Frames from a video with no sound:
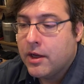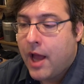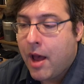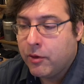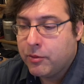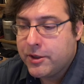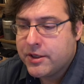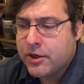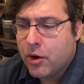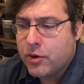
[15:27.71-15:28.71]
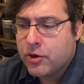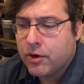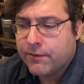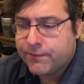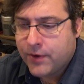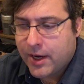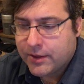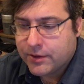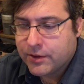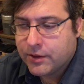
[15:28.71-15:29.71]
How are we to know you're a
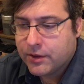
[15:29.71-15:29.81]
friend?